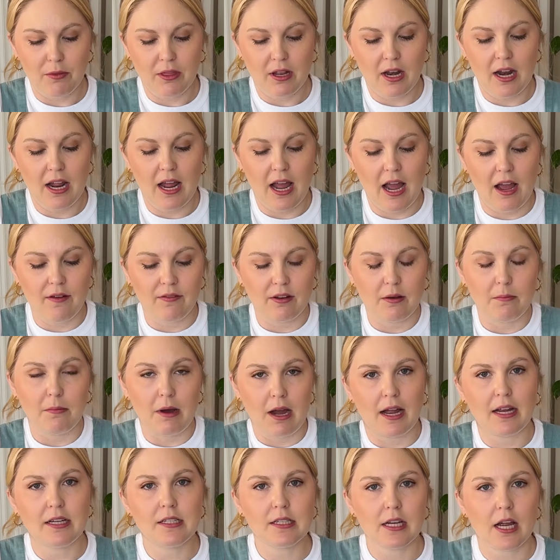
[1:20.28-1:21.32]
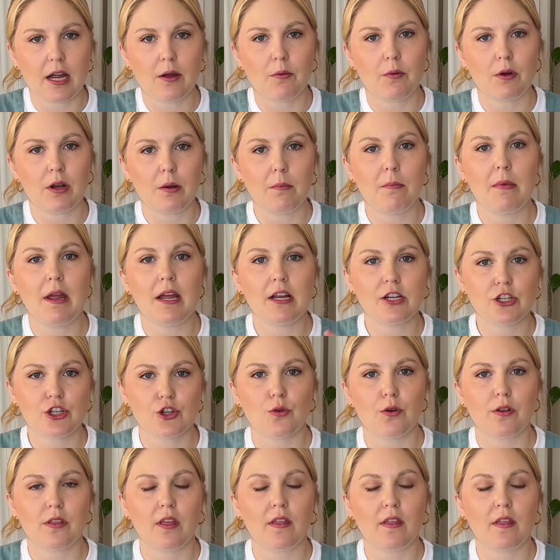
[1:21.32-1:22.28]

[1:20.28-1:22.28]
that I have in mind, I wanna make sure